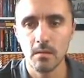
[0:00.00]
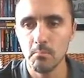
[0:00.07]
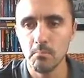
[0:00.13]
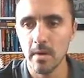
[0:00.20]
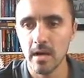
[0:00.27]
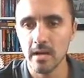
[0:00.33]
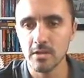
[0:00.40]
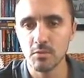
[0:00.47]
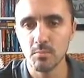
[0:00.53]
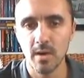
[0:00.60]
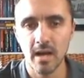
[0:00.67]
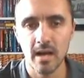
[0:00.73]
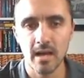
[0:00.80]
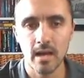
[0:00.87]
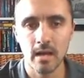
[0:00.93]
Merch
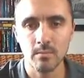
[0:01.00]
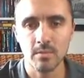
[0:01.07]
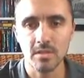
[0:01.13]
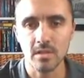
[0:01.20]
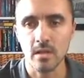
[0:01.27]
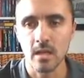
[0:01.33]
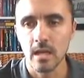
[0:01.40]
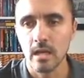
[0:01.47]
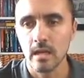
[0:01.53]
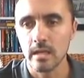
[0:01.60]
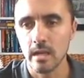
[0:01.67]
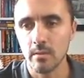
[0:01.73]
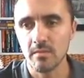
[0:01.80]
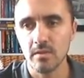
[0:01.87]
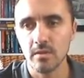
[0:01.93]
by Amazon.
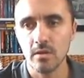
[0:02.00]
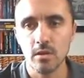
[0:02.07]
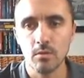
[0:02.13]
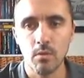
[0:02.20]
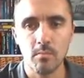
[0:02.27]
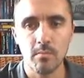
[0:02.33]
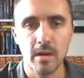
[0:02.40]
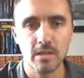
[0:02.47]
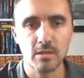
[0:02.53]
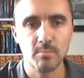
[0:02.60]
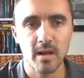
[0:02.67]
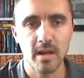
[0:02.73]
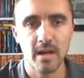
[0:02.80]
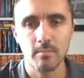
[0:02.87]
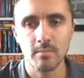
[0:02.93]
Now if you don't know what Merch
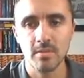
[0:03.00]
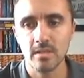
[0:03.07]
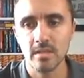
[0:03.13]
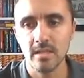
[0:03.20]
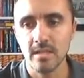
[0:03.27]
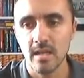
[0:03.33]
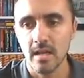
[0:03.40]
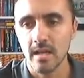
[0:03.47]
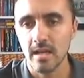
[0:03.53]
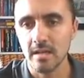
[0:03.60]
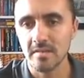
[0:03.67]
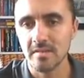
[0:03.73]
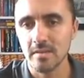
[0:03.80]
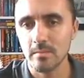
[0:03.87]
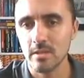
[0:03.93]
by Amazon is,
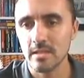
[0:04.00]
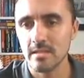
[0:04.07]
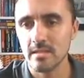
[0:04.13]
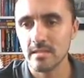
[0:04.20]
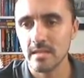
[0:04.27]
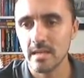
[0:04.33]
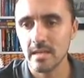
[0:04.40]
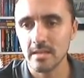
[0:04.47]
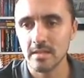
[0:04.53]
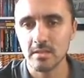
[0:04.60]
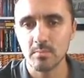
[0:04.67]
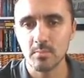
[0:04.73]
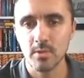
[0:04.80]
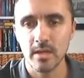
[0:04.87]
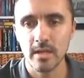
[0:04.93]
it's similar to
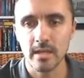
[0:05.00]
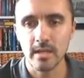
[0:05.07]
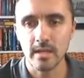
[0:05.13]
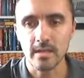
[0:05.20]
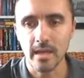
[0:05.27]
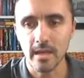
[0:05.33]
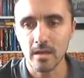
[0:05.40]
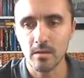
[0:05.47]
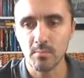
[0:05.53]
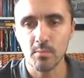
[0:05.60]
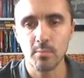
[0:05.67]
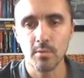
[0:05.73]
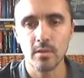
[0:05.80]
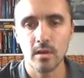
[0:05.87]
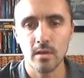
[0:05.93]
Teespring and
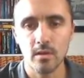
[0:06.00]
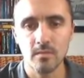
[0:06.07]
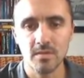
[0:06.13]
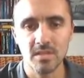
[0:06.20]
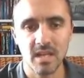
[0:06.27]
Gearbubble and other